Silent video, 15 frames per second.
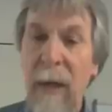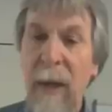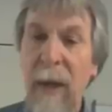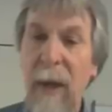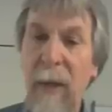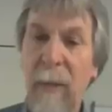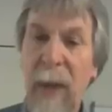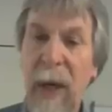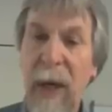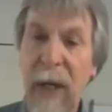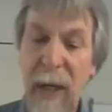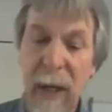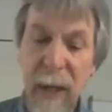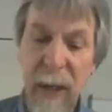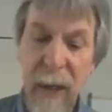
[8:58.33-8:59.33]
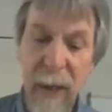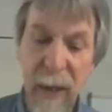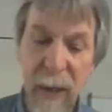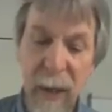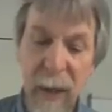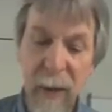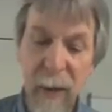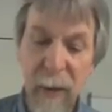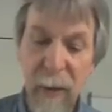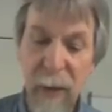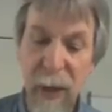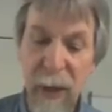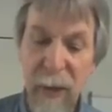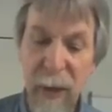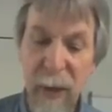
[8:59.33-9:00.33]
by
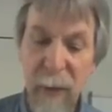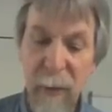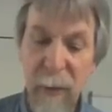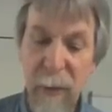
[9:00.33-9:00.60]
integrating